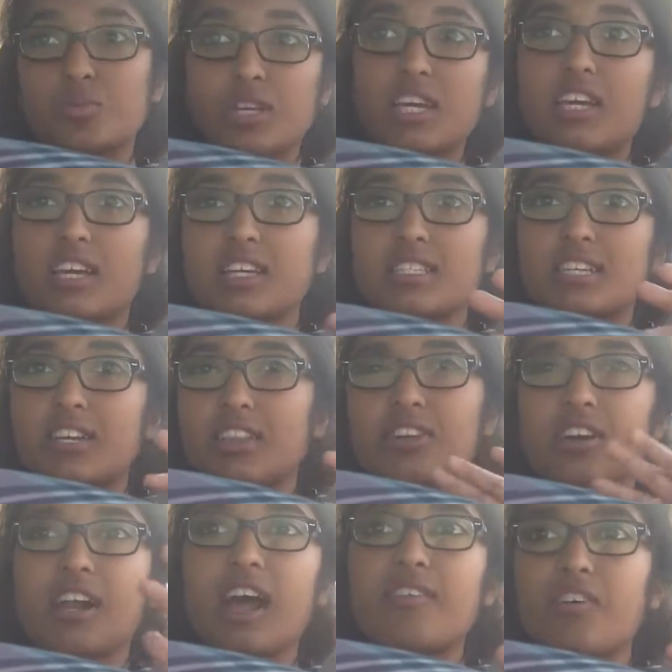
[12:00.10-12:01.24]
week, because like
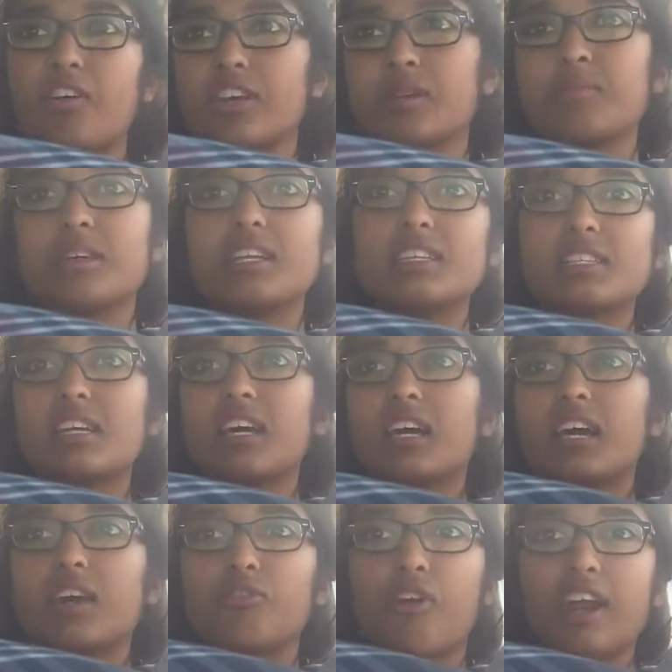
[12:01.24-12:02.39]
they're gonna have all the committees
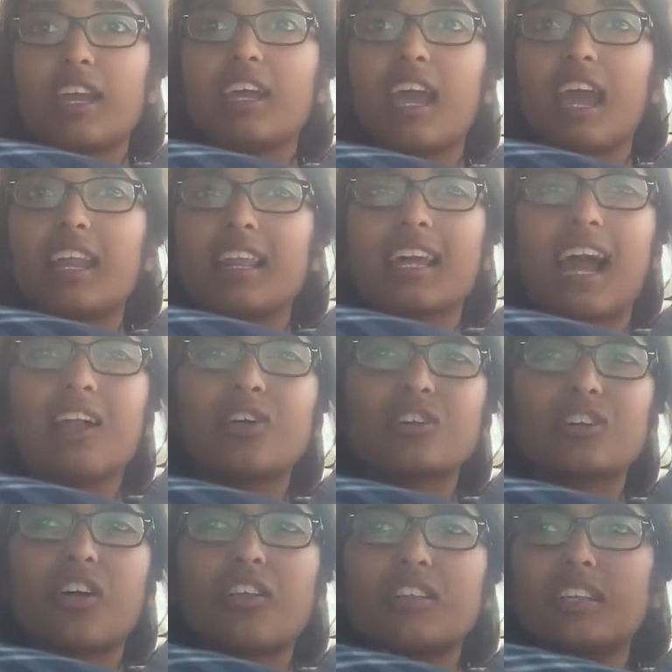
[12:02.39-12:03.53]
ready, and like I
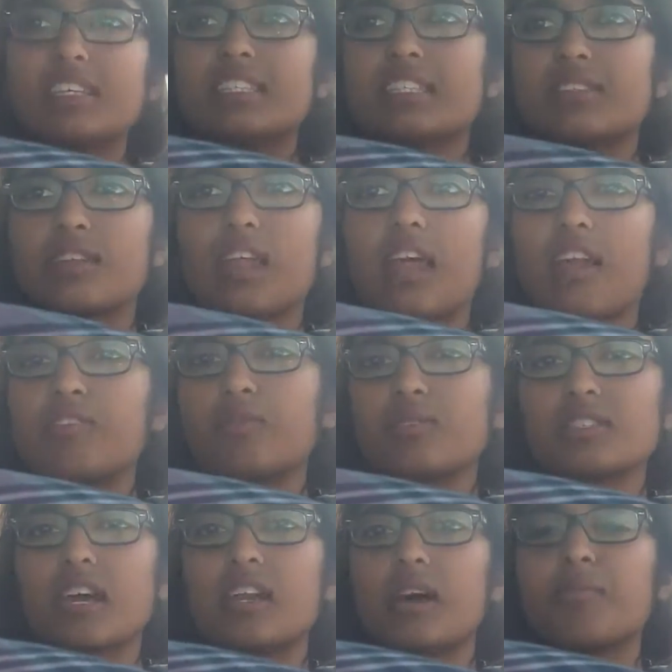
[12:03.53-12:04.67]
looked on the list that everyone
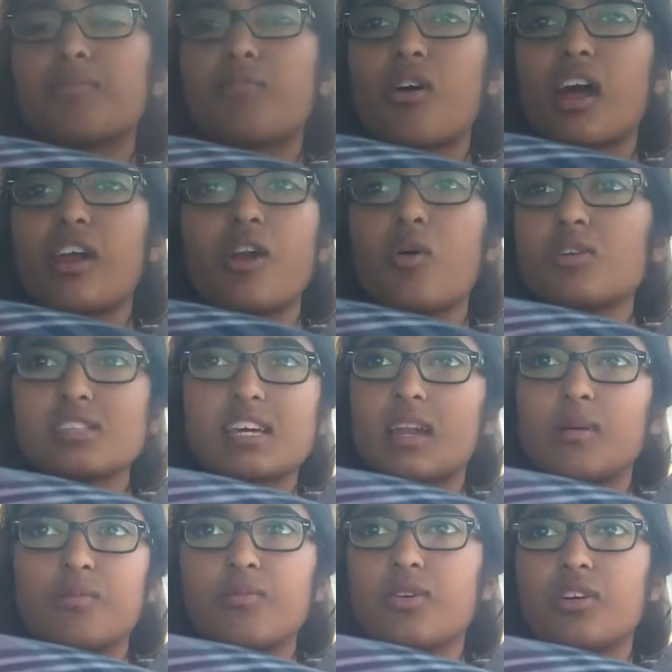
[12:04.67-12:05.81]
signed up for, and no one signed
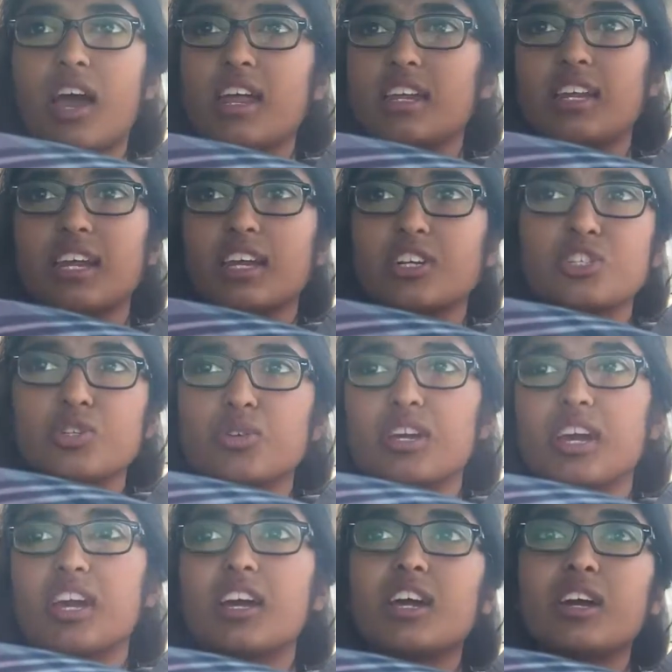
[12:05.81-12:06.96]
up for editing and
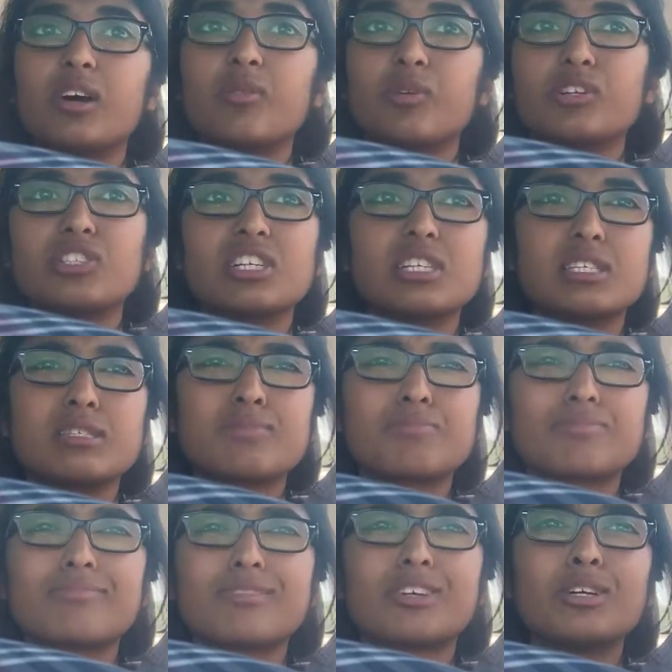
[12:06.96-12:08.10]
shooting, which
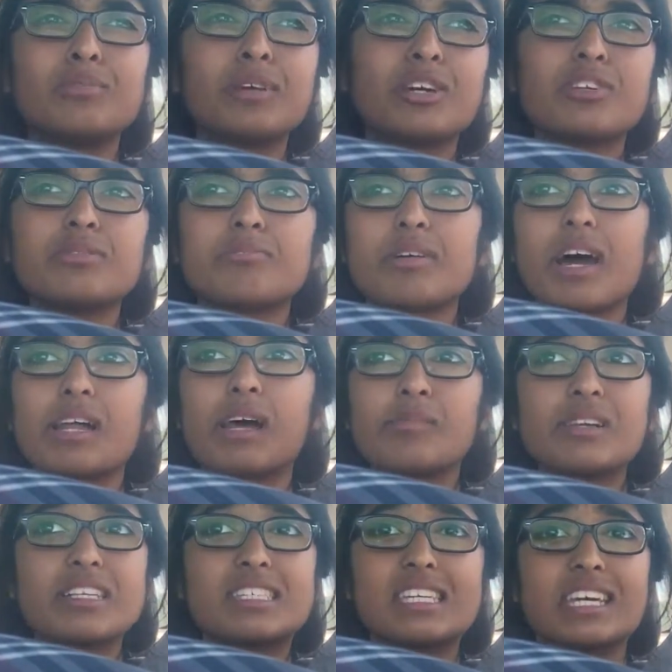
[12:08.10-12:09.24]
could be good and bad. I'm
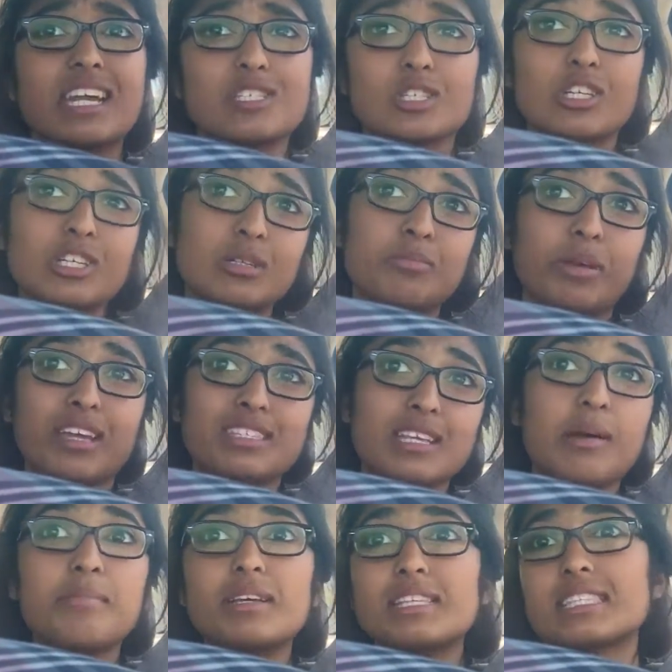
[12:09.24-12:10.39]
gonna see it as good because
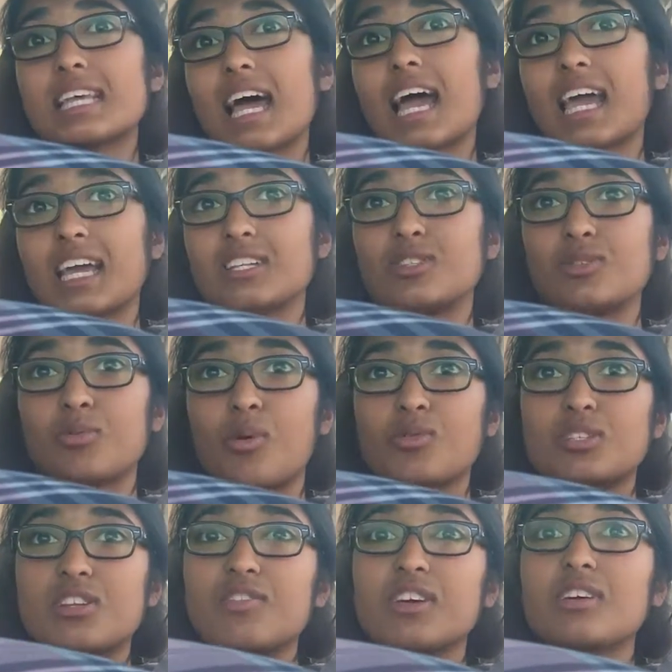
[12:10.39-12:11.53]
that means I get to do
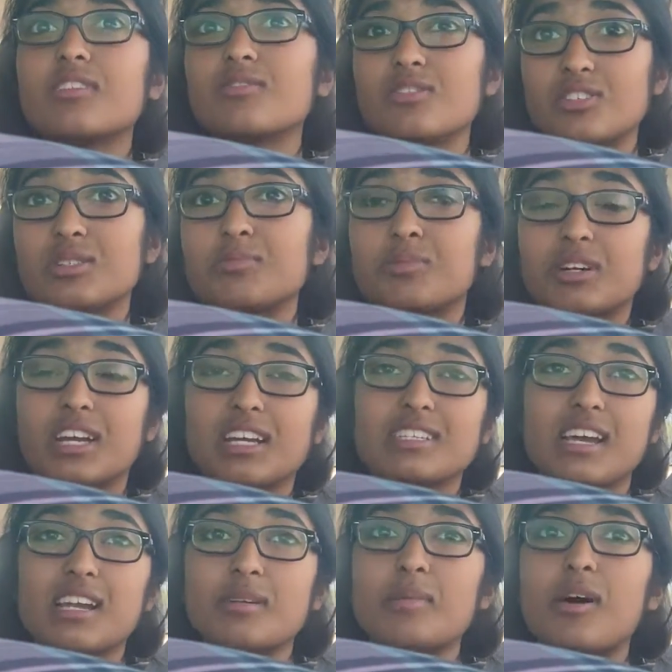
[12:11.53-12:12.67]
most of it, which I'm pretty
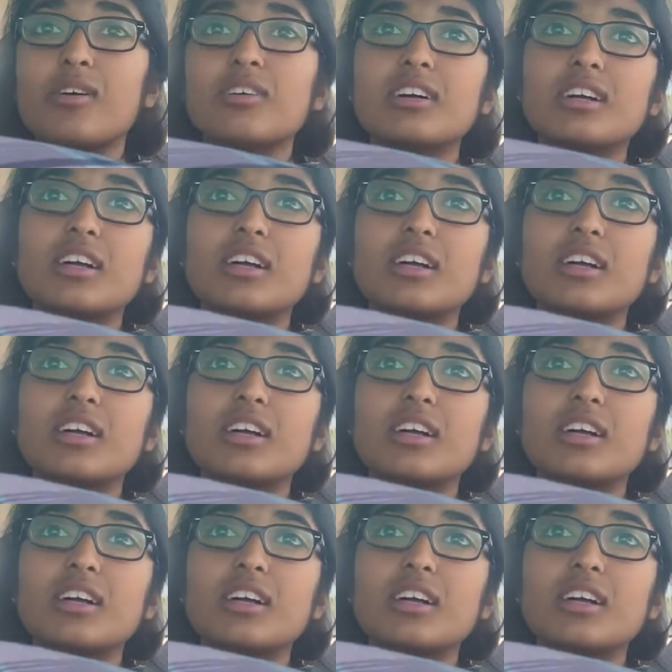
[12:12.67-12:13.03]
excited about.